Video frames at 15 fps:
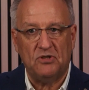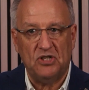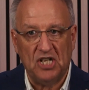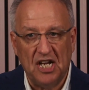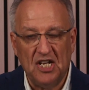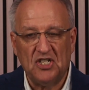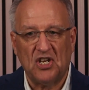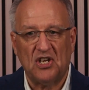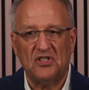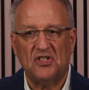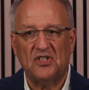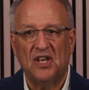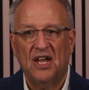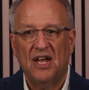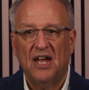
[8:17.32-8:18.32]

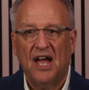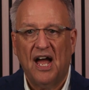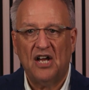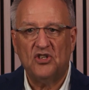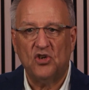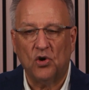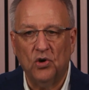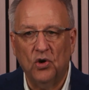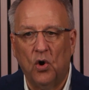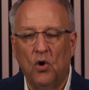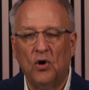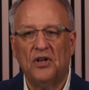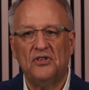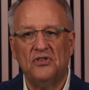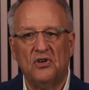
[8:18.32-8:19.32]
Jesus as your
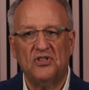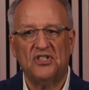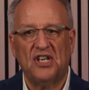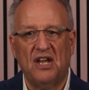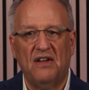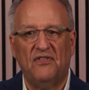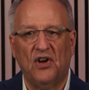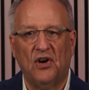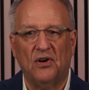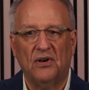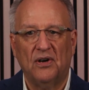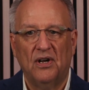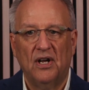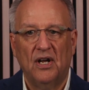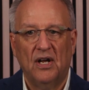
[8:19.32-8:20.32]
Lord and your Savior,
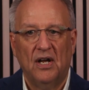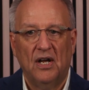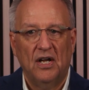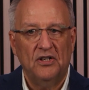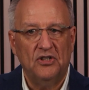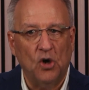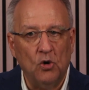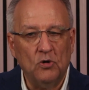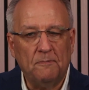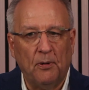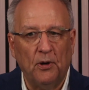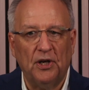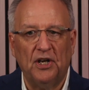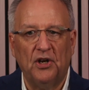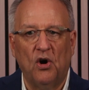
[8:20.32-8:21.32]
don't put it